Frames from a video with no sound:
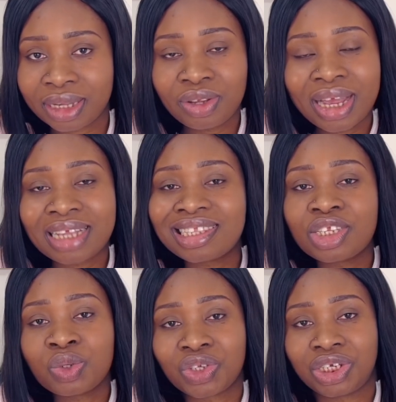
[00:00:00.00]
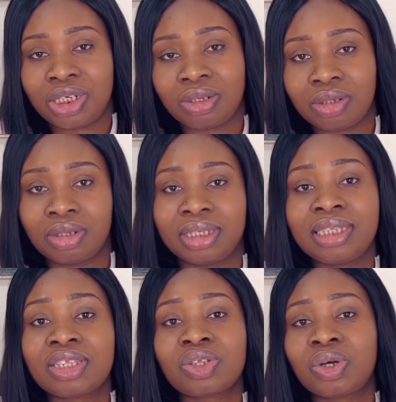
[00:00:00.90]
You guys need to chill. This
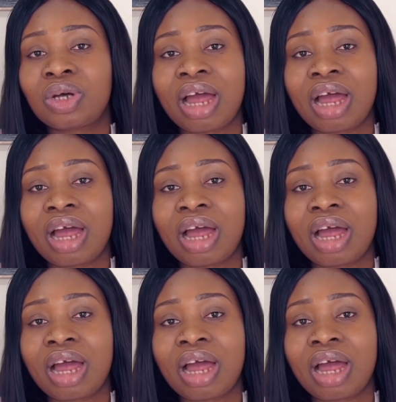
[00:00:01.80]
is not